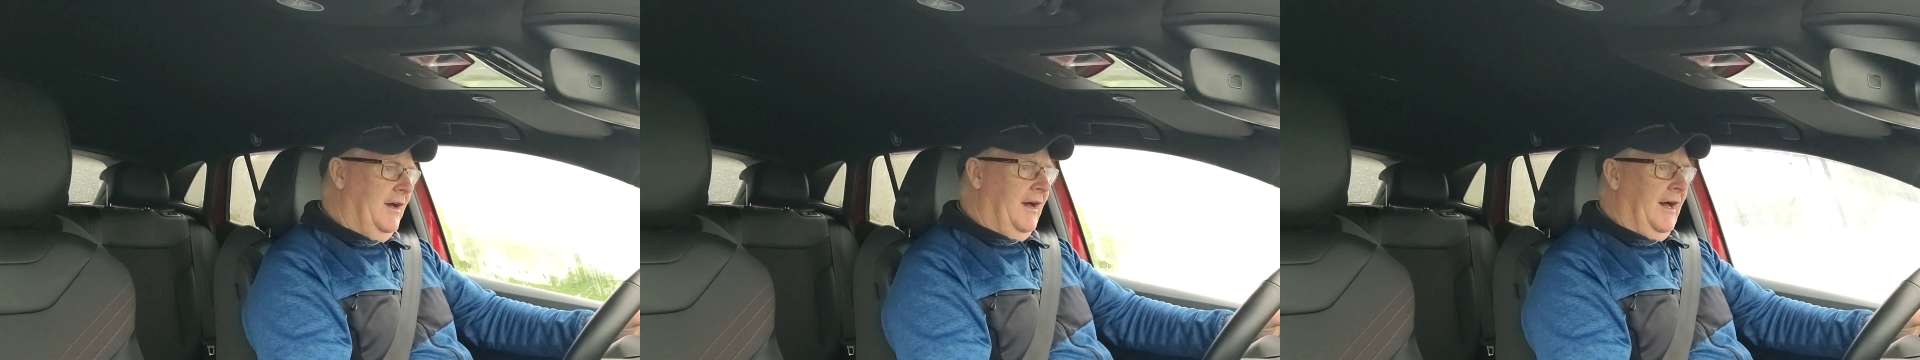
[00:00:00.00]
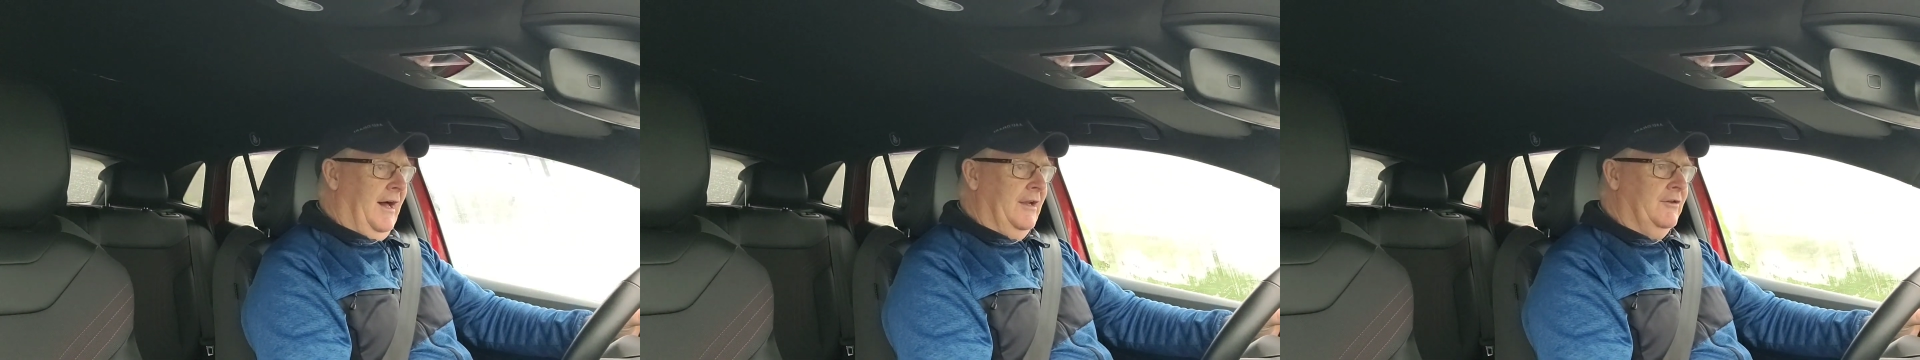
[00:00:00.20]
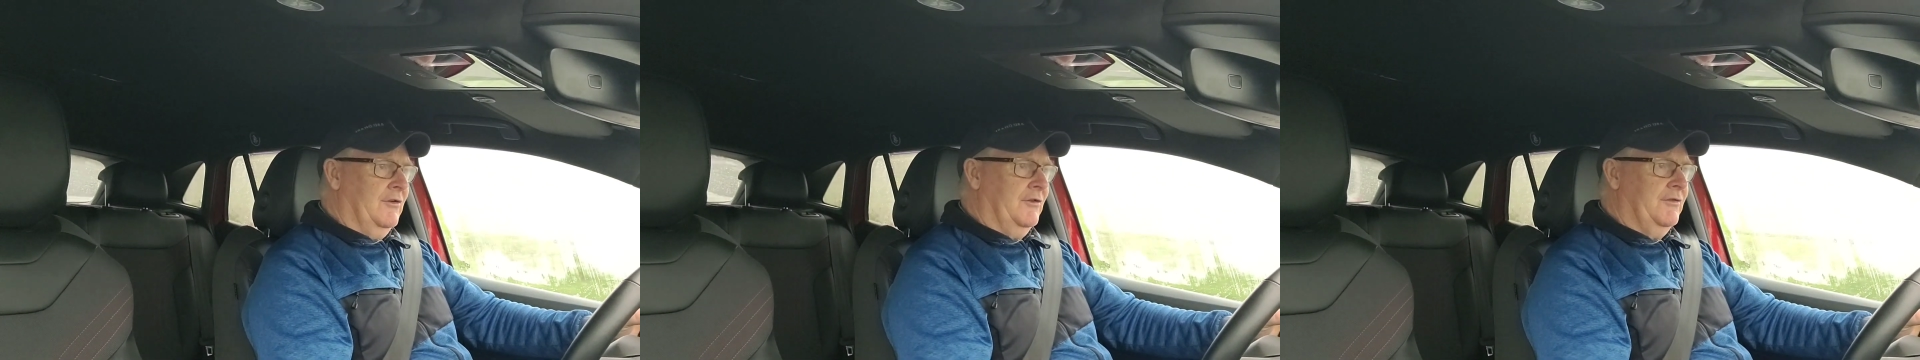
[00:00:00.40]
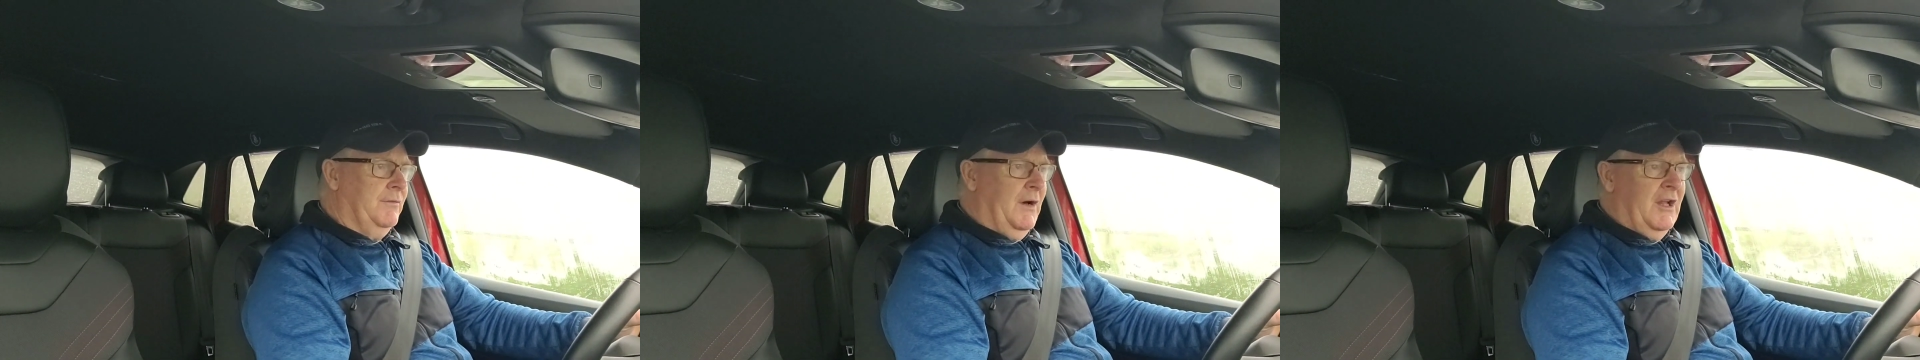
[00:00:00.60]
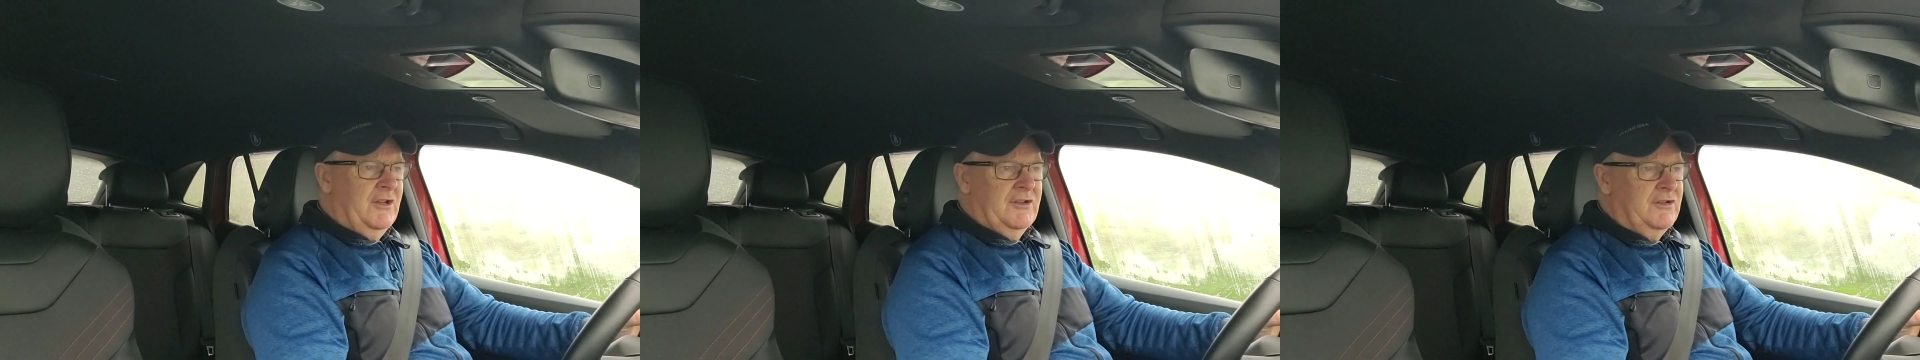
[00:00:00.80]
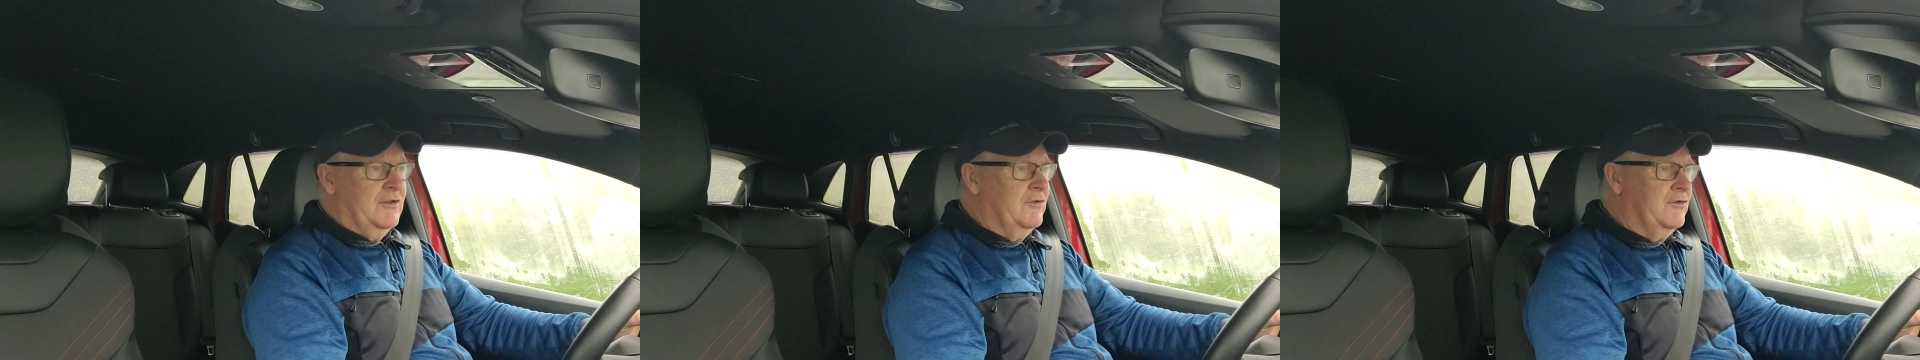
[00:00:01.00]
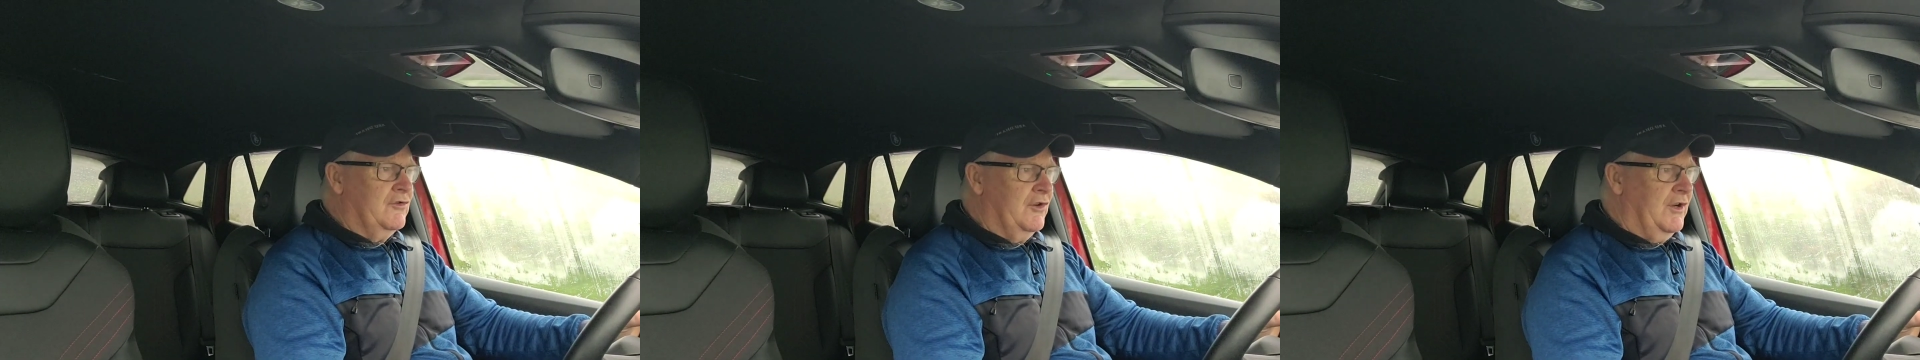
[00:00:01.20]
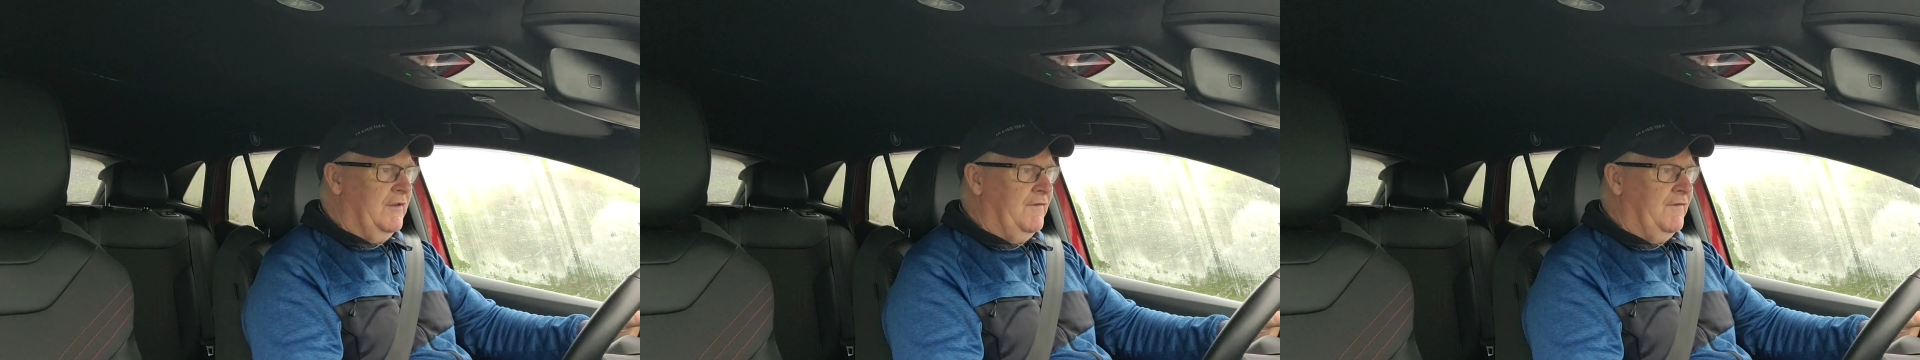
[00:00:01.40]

And there's 1, 2, 3,